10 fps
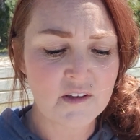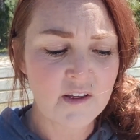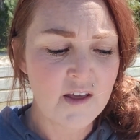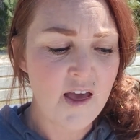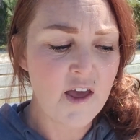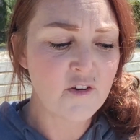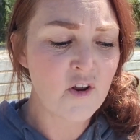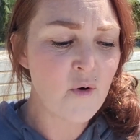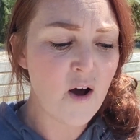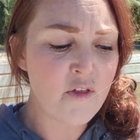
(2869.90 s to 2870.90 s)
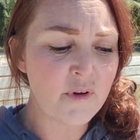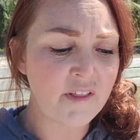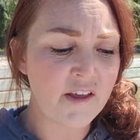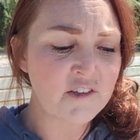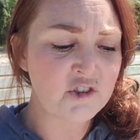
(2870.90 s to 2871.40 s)
and no other
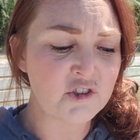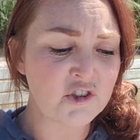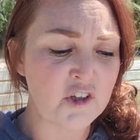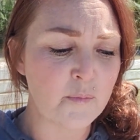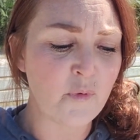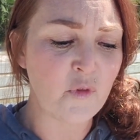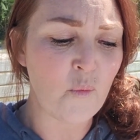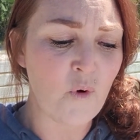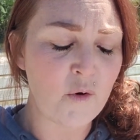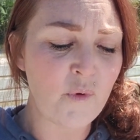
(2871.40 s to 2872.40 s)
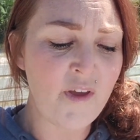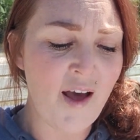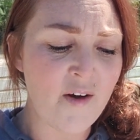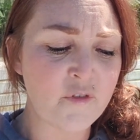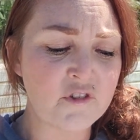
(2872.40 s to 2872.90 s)
relationship the one we have
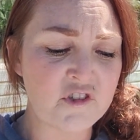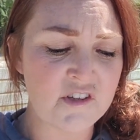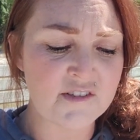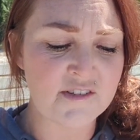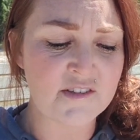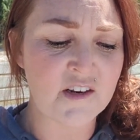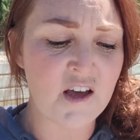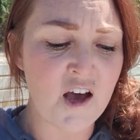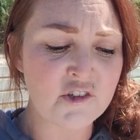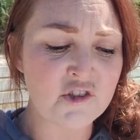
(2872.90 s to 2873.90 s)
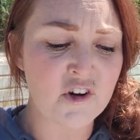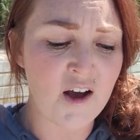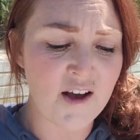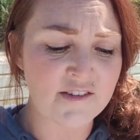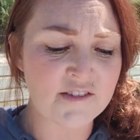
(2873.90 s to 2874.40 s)
with Jesus can usher
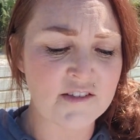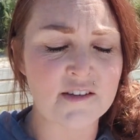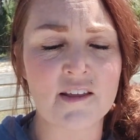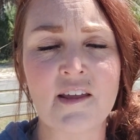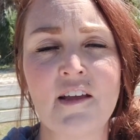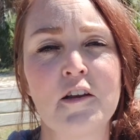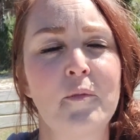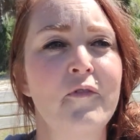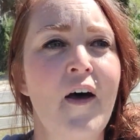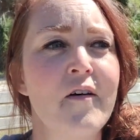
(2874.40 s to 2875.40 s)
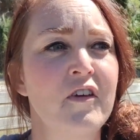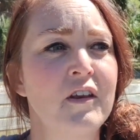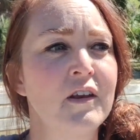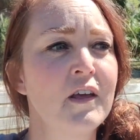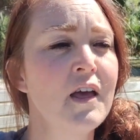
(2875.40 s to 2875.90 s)
us into the kingdom of heaven.
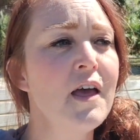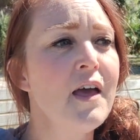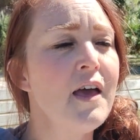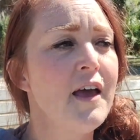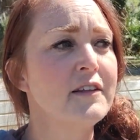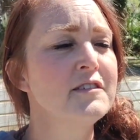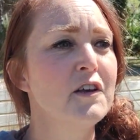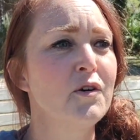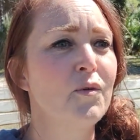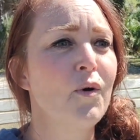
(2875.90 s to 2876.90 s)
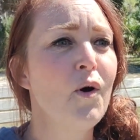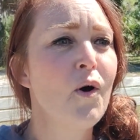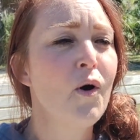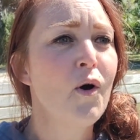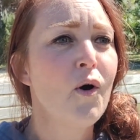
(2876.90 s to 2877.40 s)
And so,
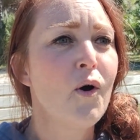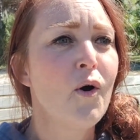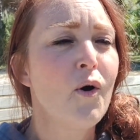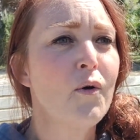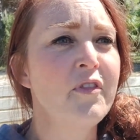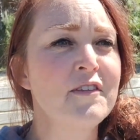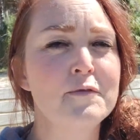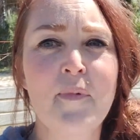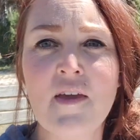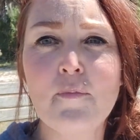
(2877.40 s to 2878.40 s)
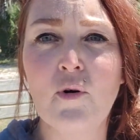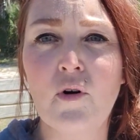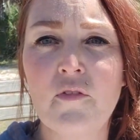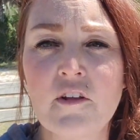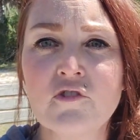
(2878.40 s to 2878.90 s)
these people
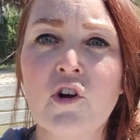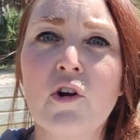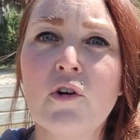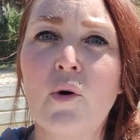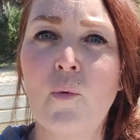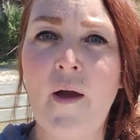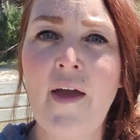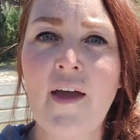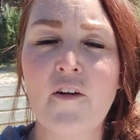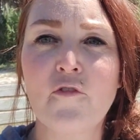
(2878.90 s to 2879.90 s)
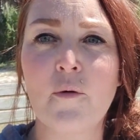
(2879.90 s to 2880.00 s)
that turn away from